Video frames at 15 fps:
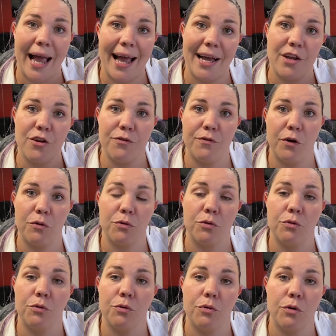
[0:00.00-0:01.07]
at your
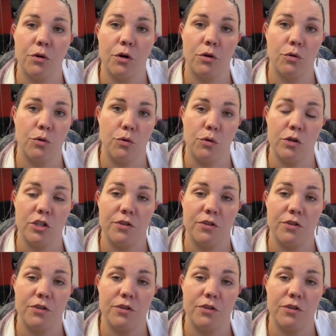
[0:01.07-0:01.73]
vocal cords,